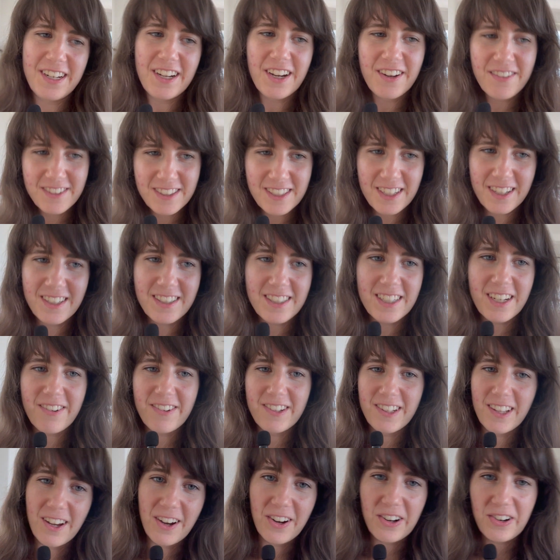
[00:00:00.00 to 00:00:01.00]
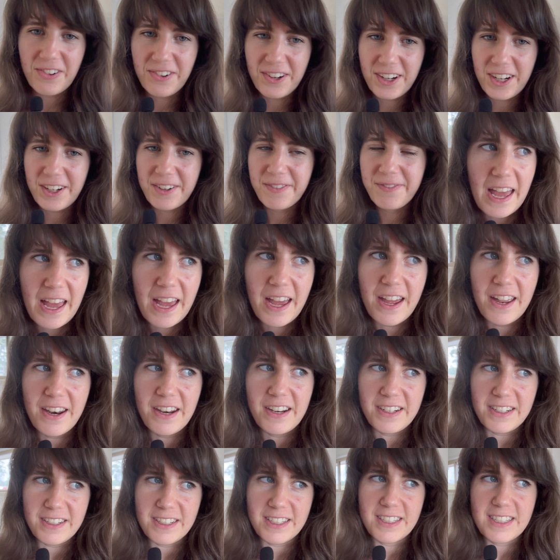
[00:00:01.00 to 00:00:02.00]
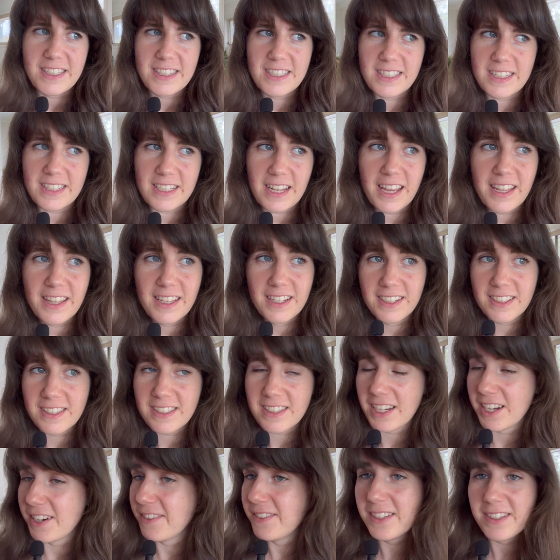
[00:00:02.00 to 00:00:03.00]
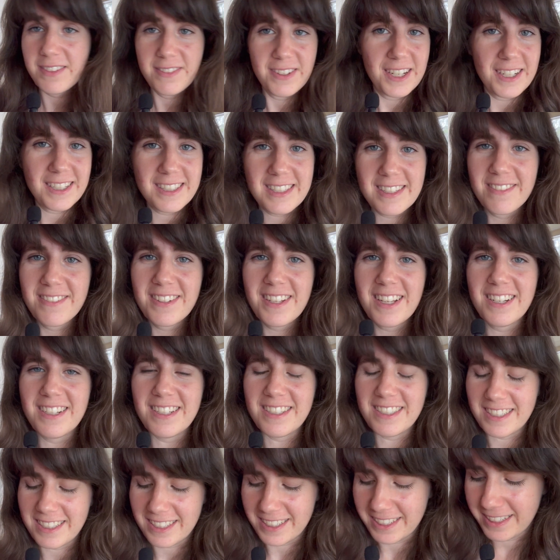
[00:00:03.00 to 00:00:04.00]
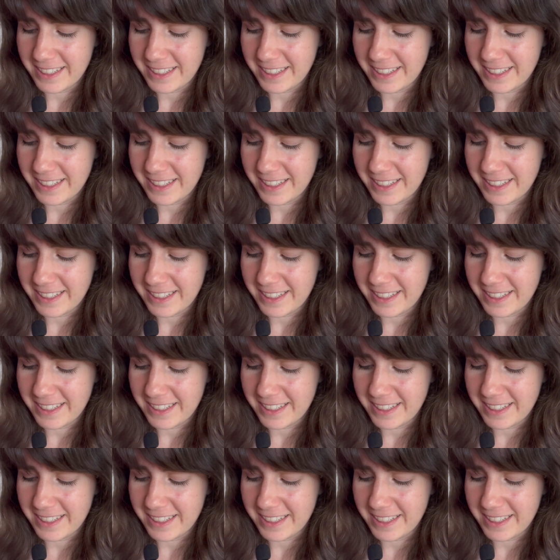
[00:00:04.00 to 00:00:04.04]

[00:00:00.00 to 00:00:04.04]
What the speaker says: now I'm starting to get really hungry and I think it's time to make some lunch.